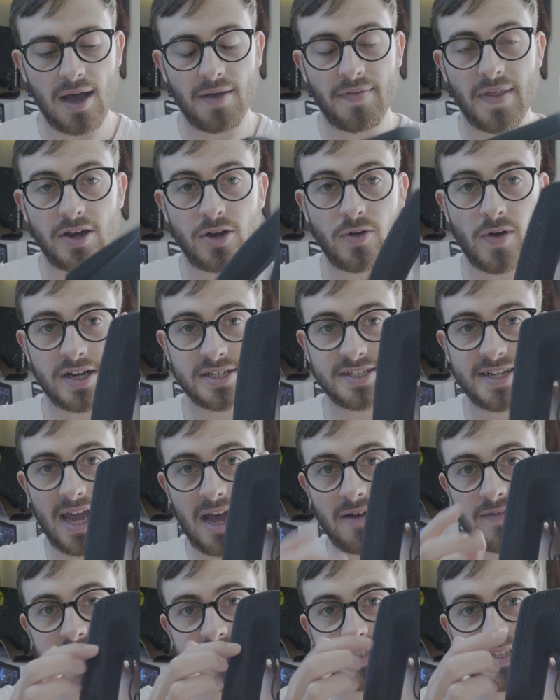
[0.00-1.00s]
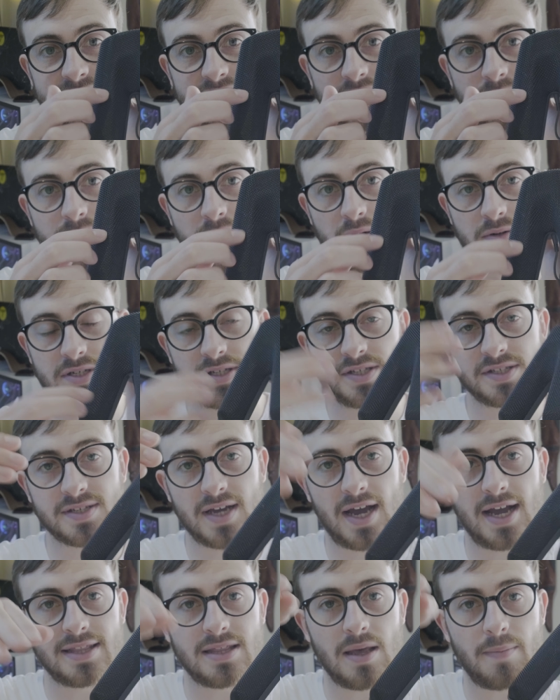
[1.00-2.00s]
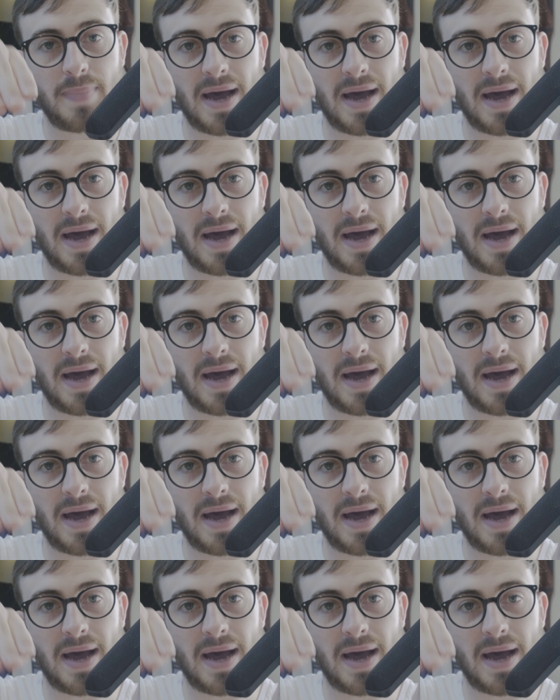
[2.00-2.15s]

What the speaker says: They do actually have a system built inside that